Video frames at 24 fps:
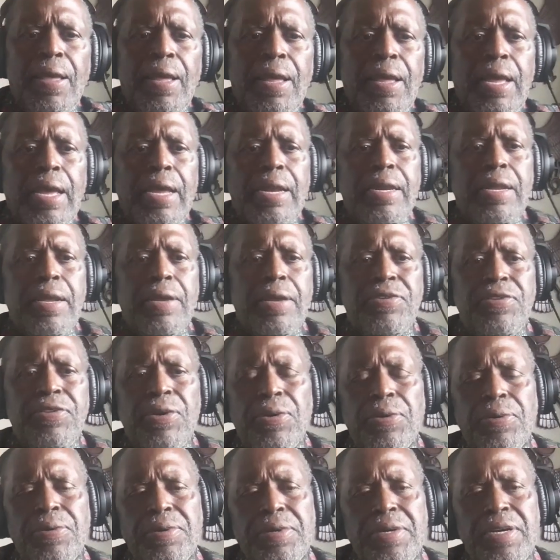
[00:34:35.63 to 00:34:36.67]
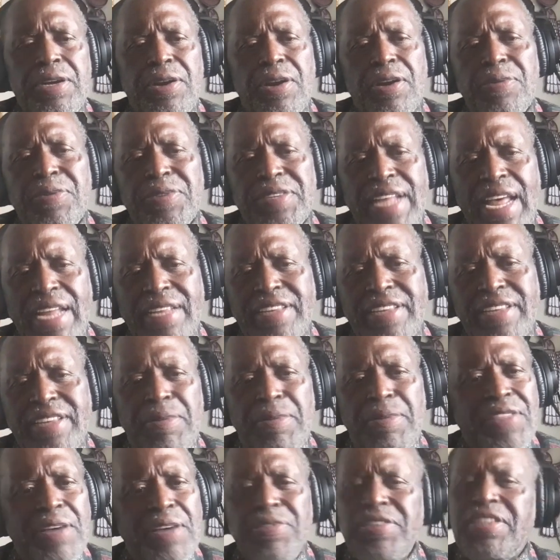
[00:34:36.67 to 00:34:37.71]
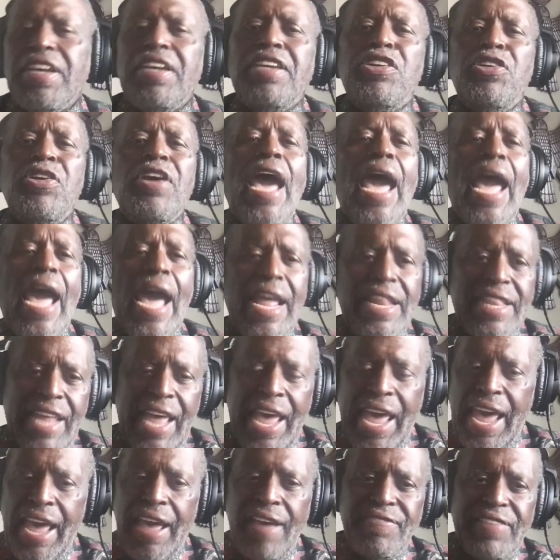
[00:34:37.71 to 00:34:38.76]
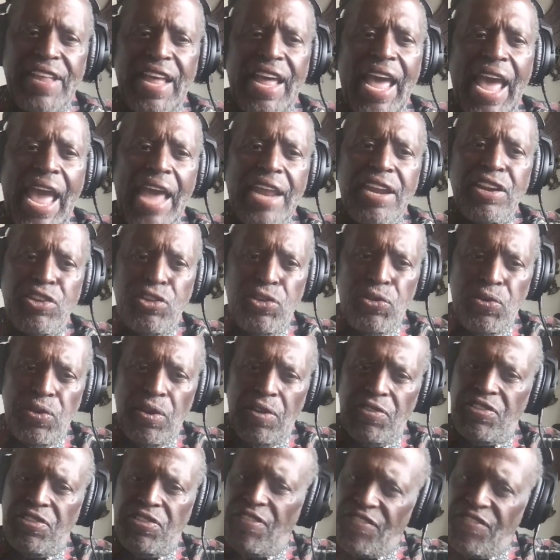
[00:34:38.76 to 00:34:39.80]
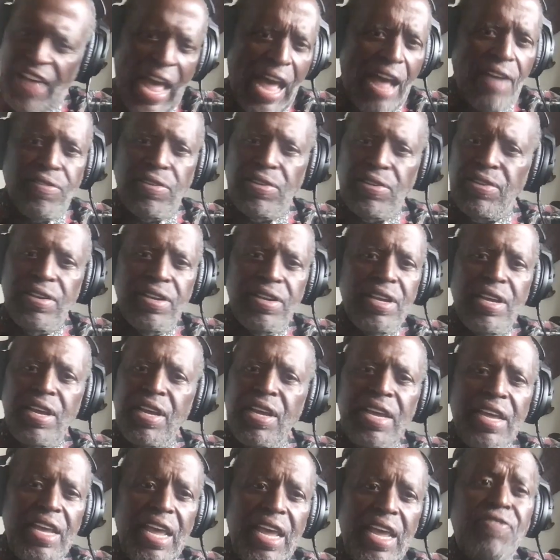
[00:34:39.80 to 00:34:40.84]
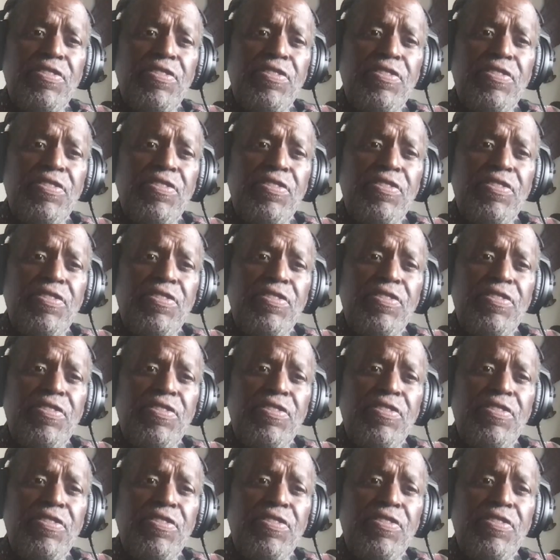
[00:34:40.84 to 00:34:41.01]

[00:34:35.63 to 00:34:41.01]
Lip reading: And so, it was that type of thing. You had to have that attitude of survival. If you